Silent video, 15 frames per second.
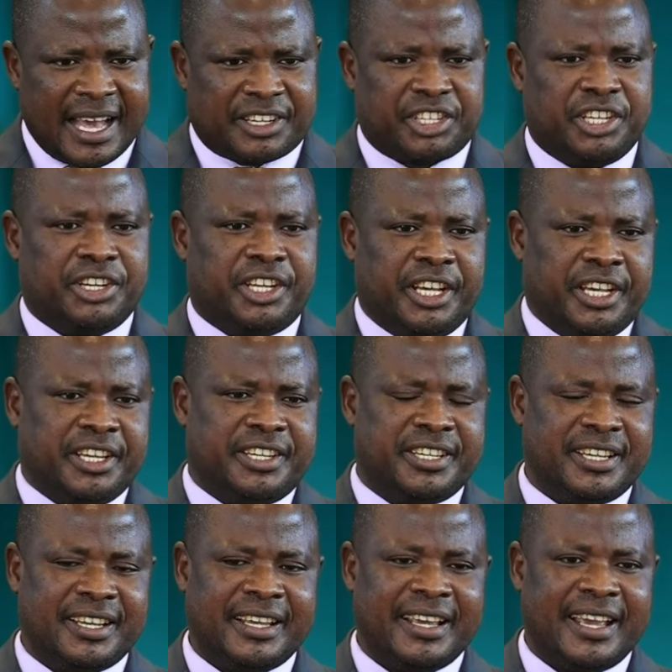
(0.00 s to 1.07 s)
that
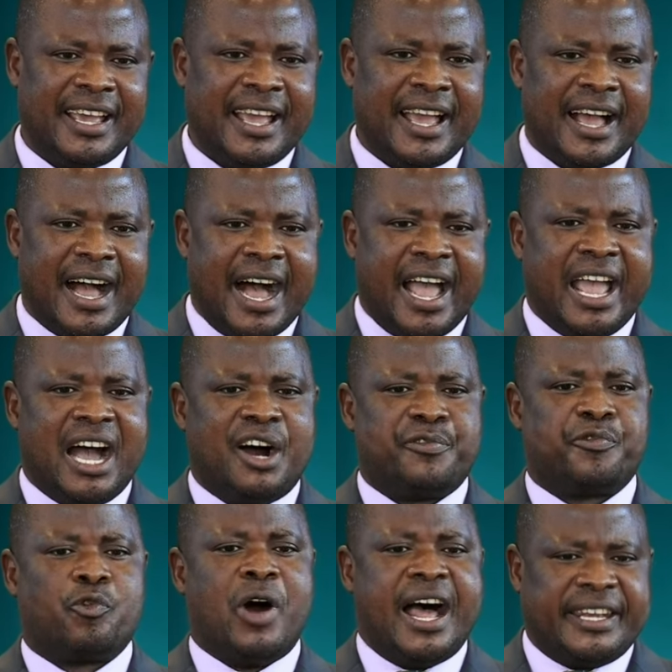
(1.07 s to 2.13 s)
indeed I
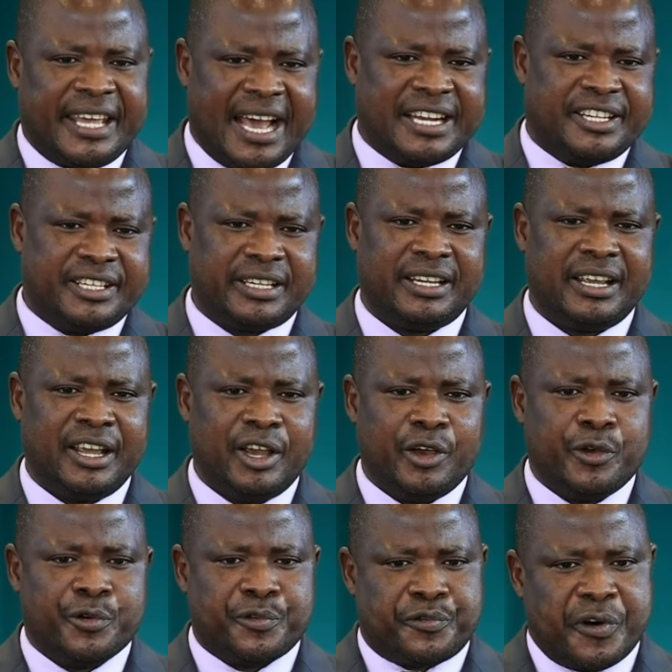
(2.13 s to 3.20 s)
have wandered
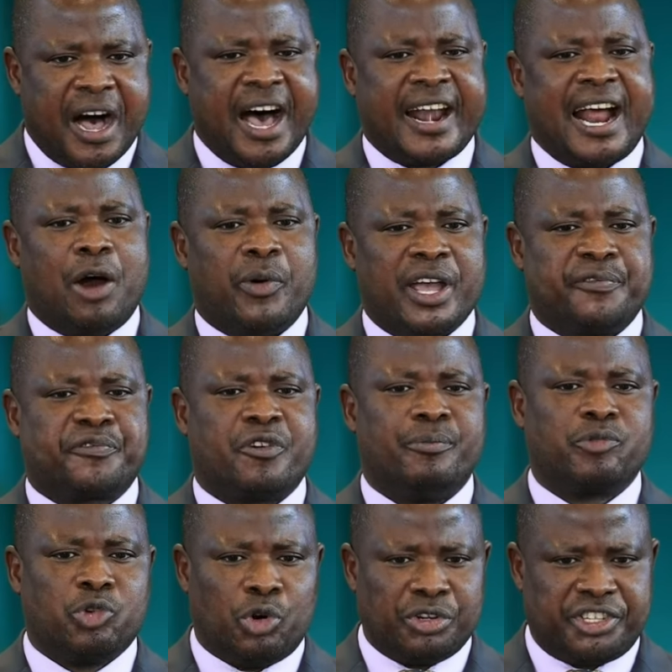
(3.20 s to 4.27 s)
far away
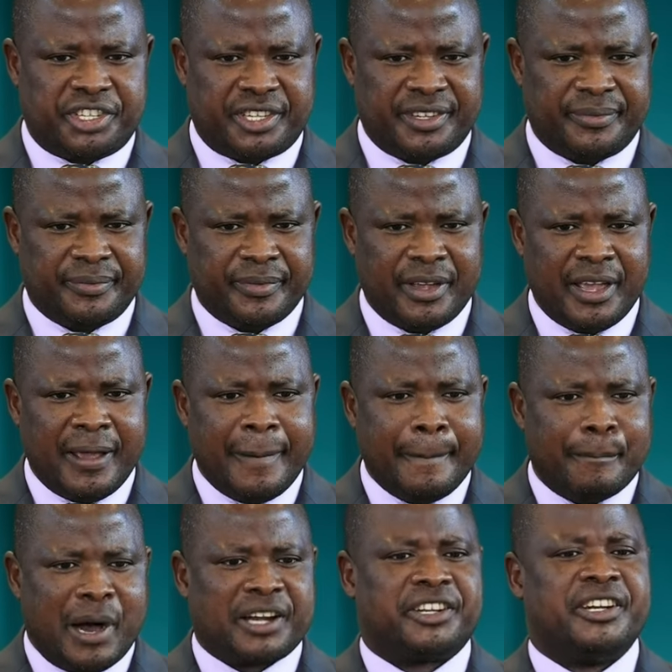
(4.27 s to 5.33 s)
from God,
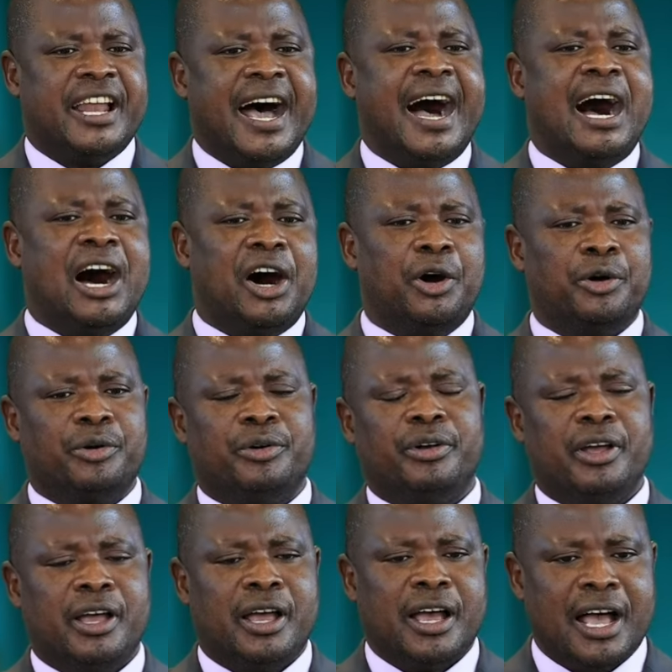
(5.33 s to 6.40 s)
but
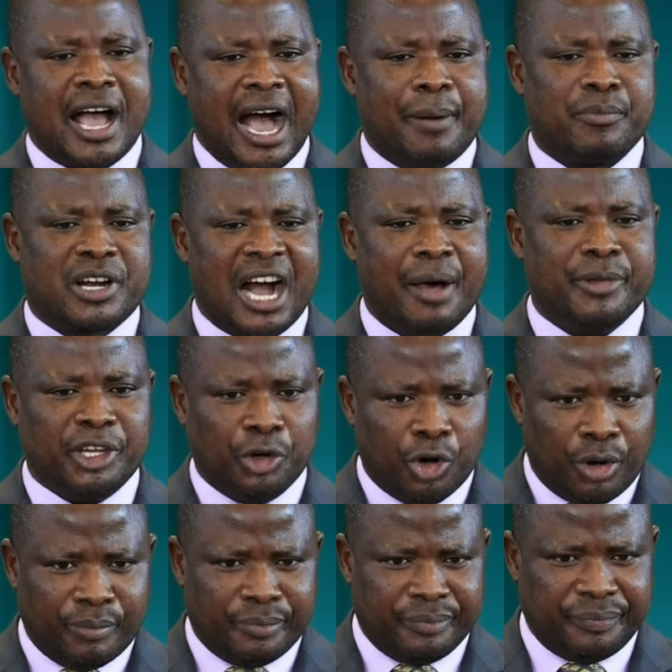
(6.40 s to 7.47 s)
now I'm
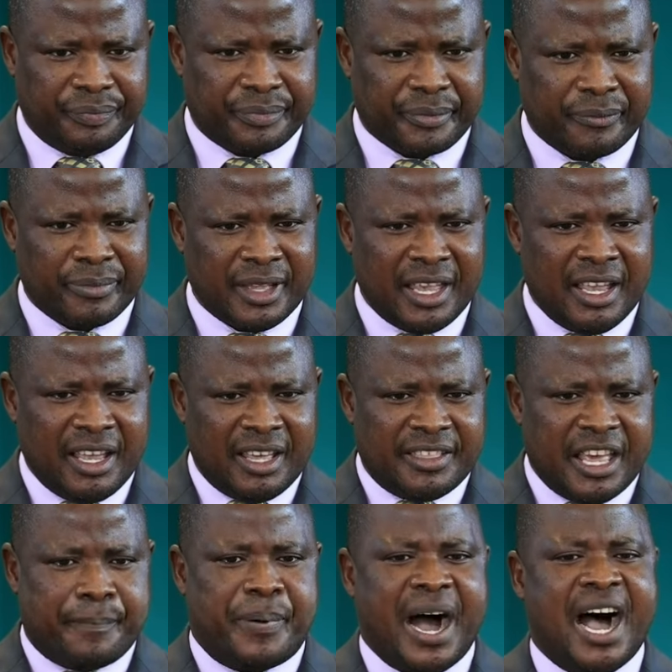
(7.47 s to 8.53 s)
coming home.
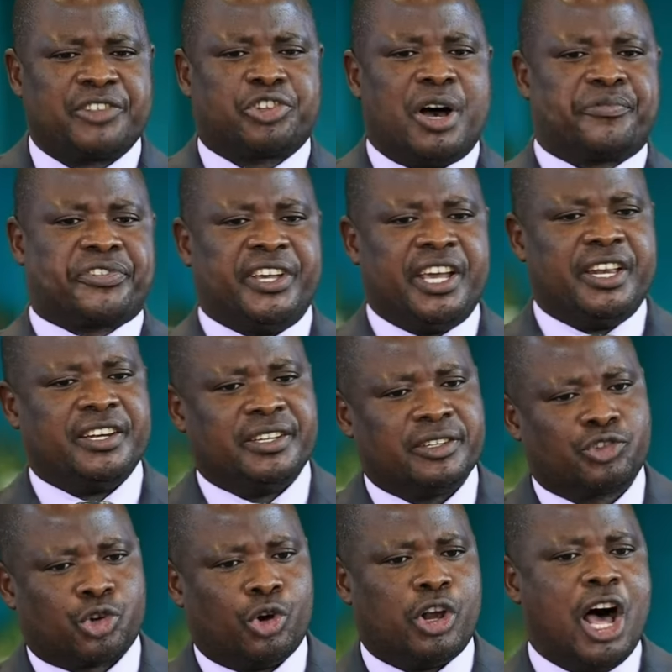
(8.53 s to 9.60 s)
The paths of
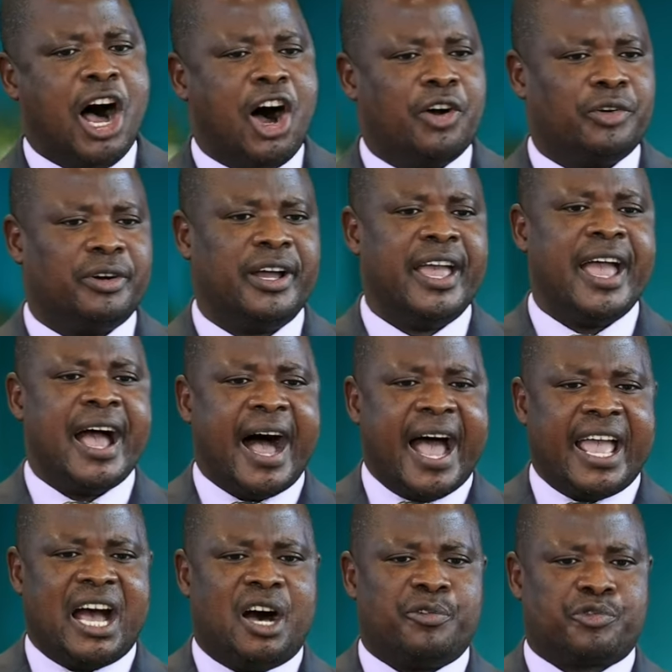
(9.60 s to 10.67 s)
sin, too long I